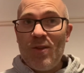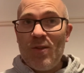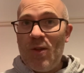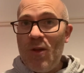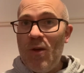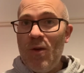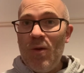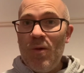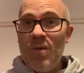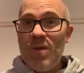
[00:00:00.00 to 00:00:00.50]

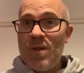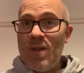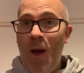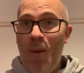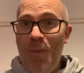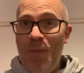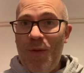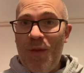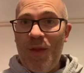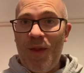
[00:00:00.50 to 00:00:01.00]
do
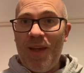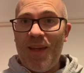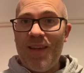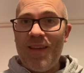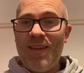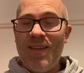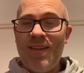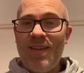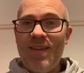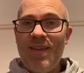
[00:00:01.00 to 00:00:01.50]
something
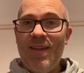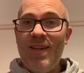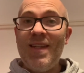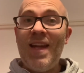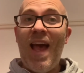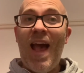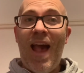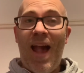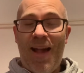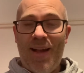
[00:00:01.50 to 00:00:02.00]

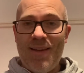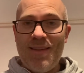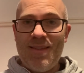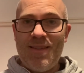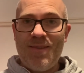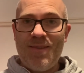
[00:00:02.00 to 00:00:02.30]
and act.